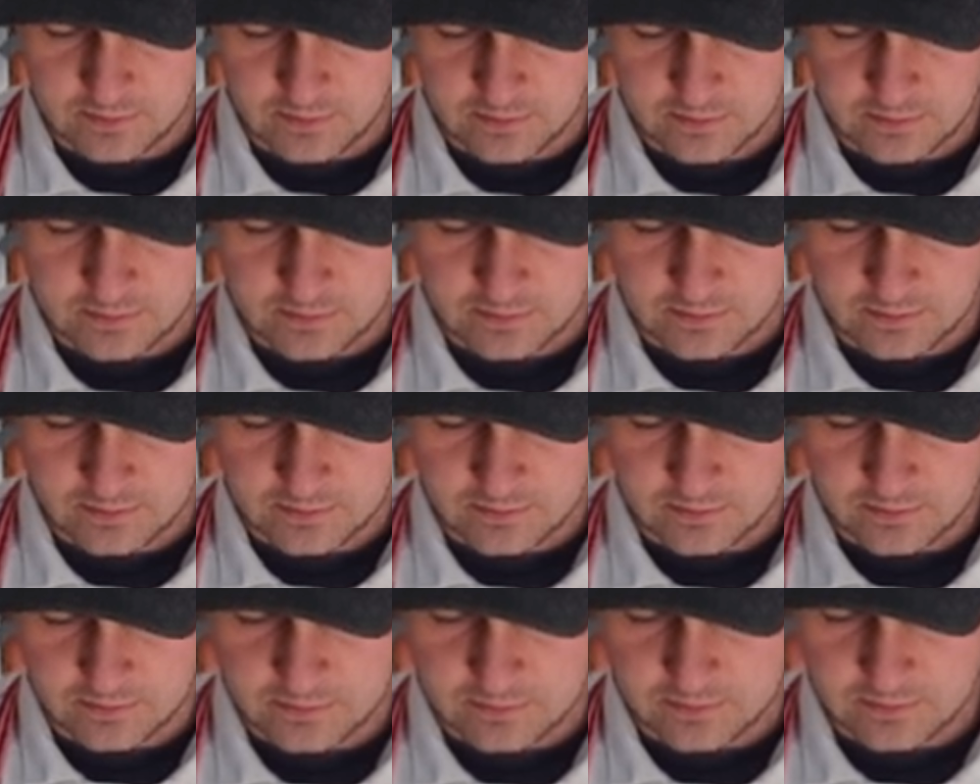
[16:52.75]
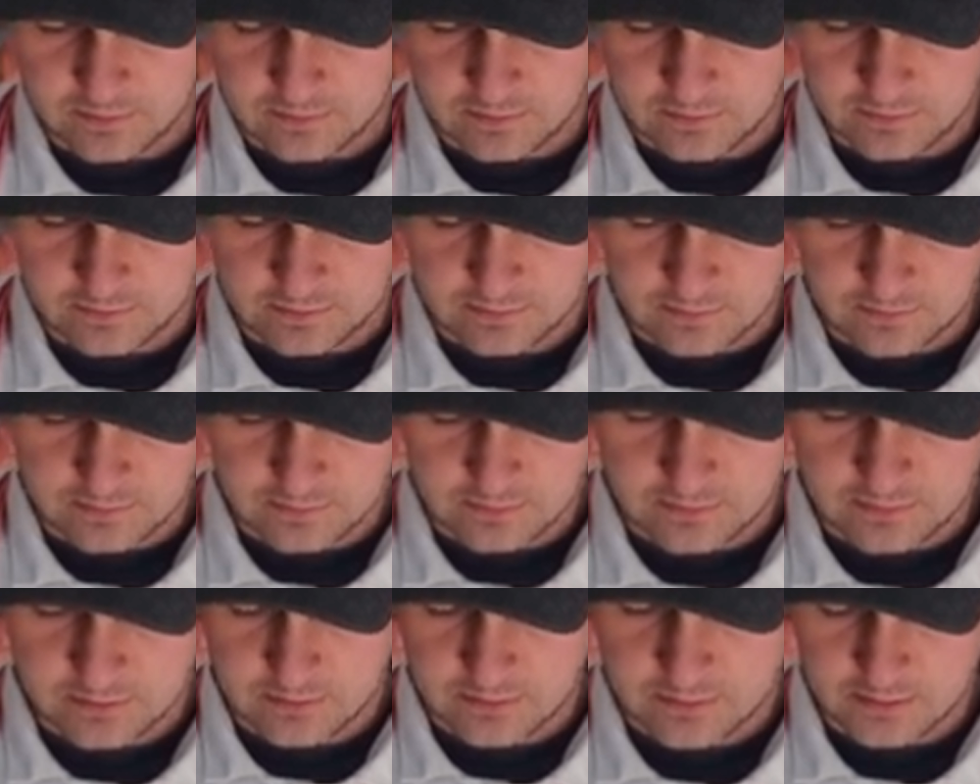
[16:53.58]

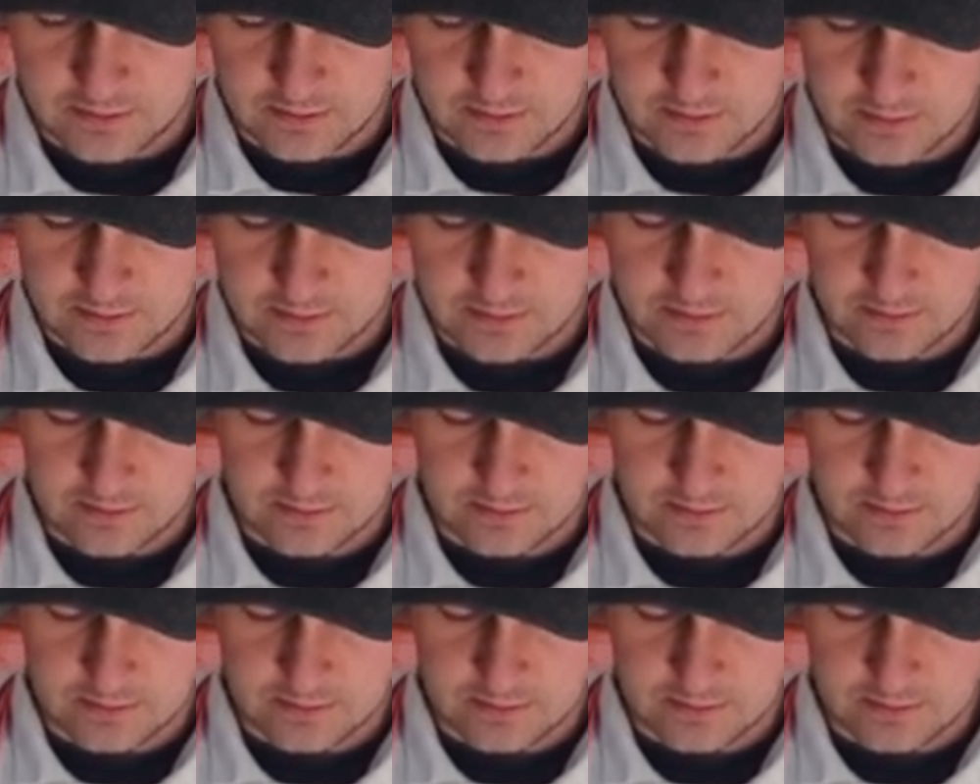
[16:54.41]
[no speech]